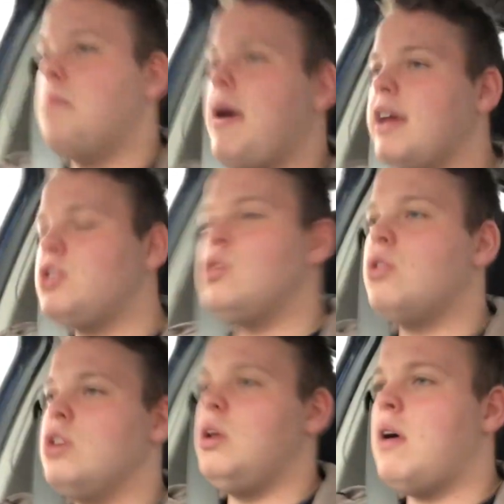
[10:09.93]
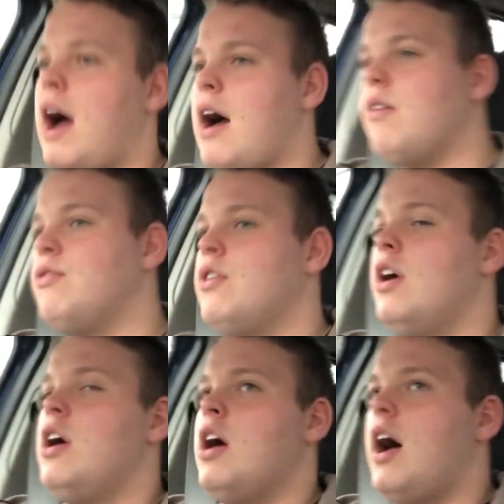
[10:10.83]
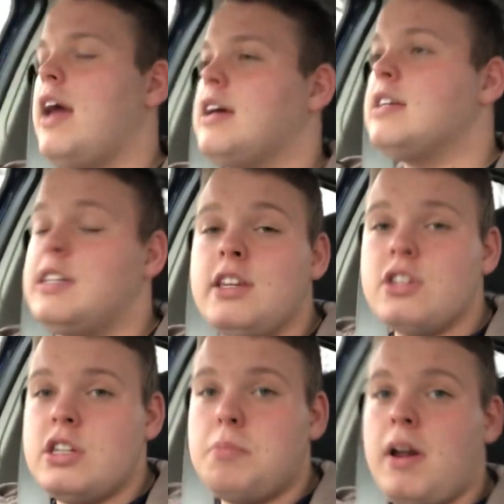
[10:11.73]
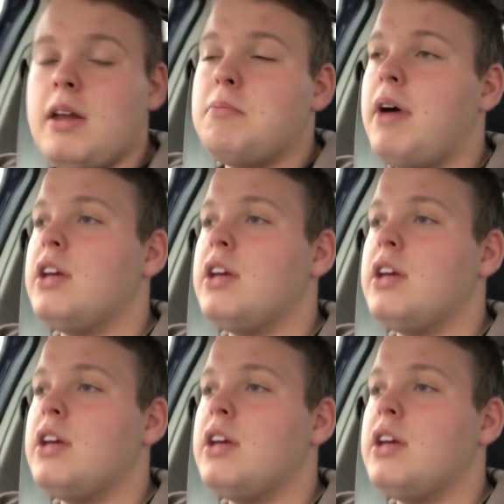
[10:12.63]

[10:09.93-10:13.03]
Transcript: make sure you have a contingency plan.